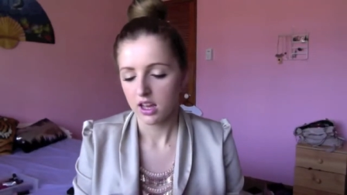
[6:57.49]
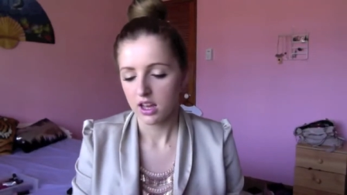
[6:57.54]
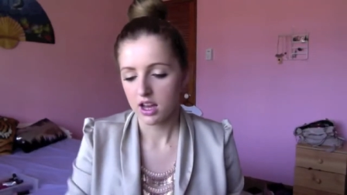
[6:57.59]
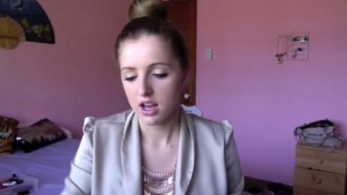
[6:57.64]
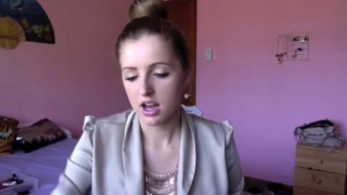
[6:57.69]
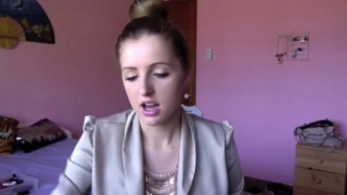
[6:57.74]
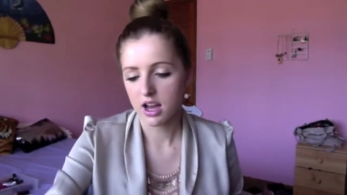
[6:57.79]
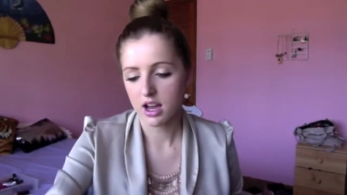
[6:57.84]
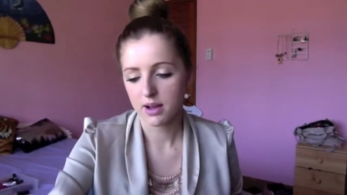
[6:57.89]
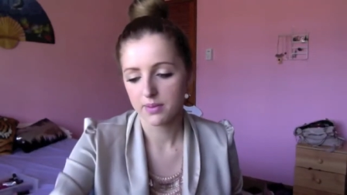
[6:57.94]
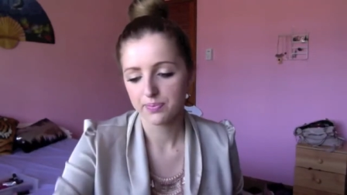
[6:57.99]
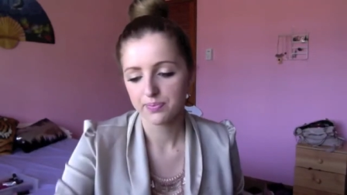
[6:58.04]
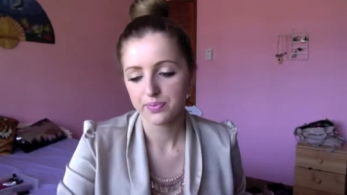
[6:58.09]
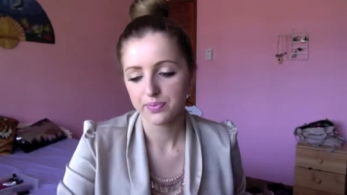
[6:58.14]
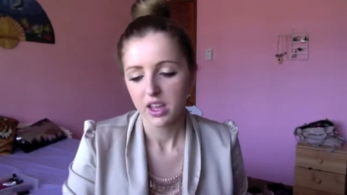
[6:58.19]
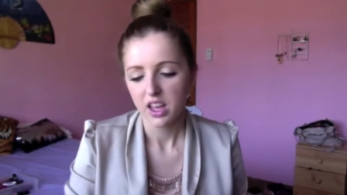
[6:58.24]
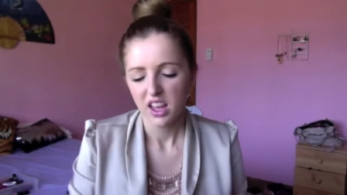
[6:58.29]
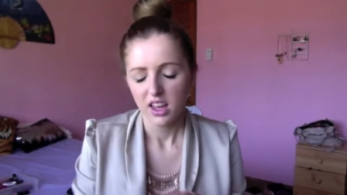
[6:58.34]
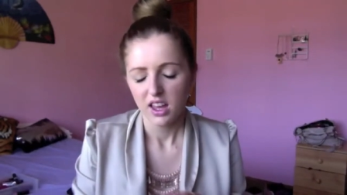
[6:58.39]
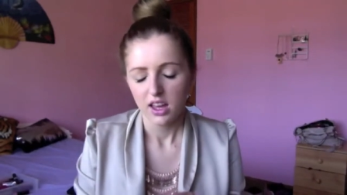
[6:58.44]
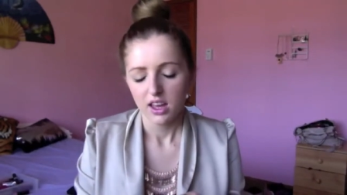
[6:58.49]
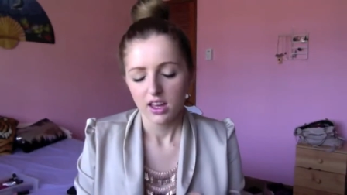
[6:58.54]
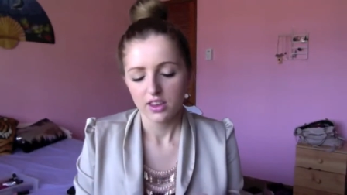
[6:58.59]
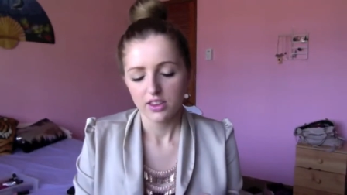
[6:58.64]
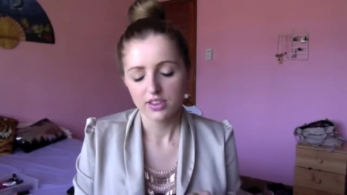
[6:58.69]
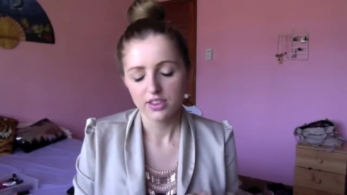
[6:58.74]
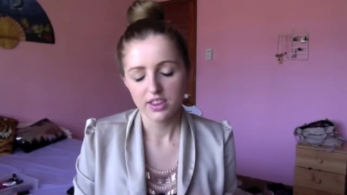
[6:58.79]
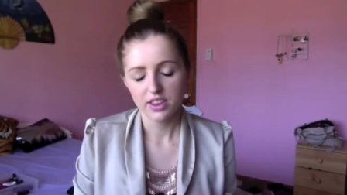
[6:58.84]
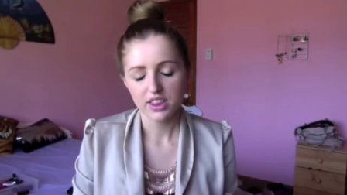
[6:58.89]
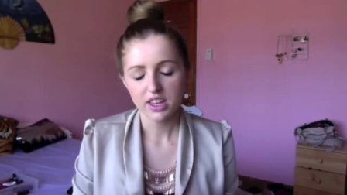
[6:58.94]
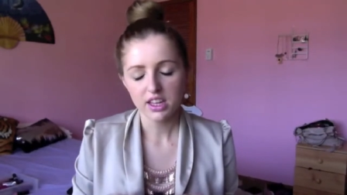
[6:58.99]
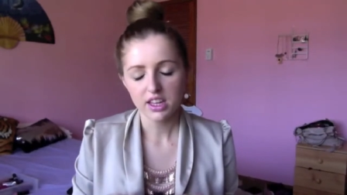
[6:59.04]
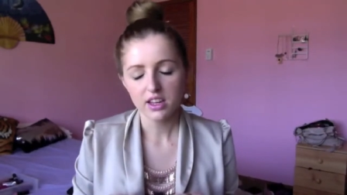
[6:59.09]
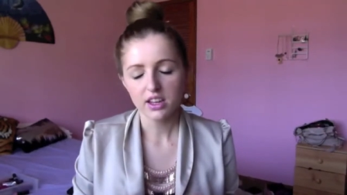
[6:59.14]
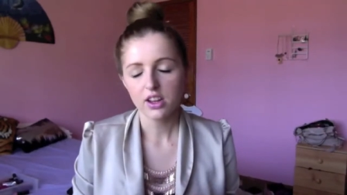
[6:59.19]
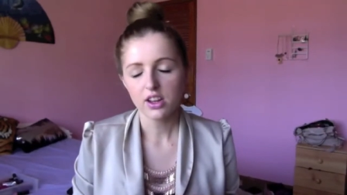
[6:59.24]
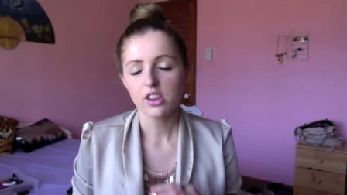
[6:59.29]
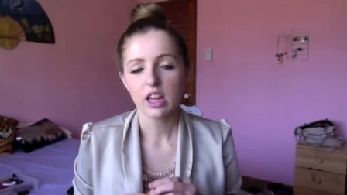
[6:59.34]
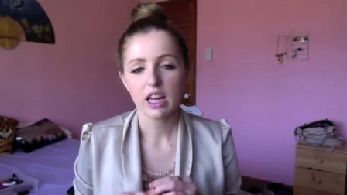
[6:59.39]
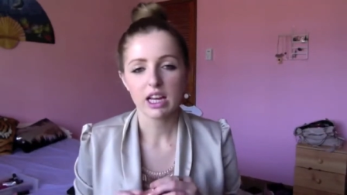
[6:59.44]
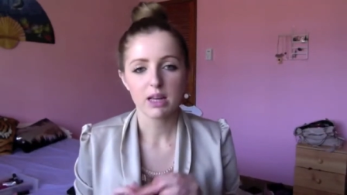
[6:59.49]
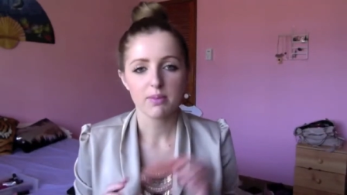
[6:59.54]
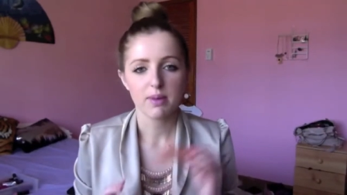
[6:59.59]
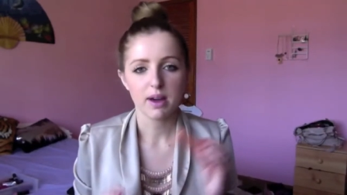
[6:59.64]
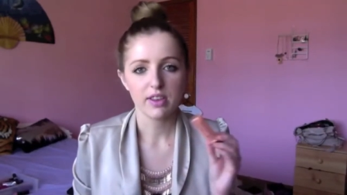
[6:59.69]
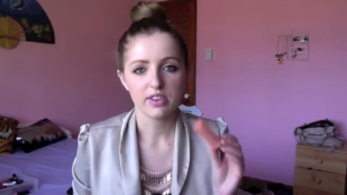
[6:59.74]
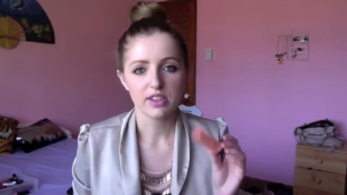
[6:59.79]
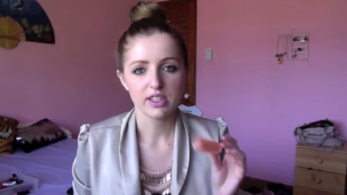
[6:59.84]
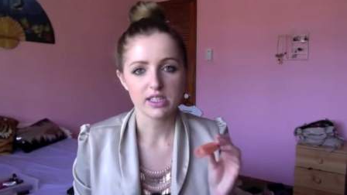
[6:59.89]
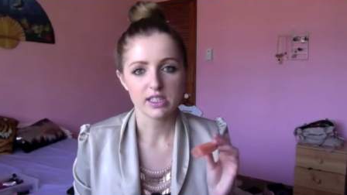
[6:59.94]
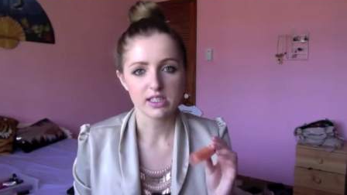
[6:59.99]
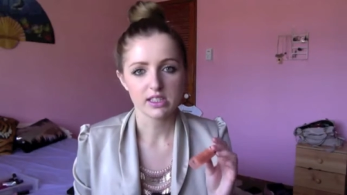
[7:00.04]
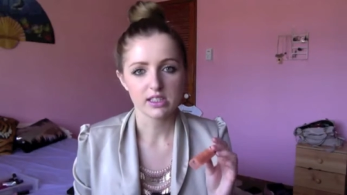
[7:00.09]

Um, the thing I don't like about this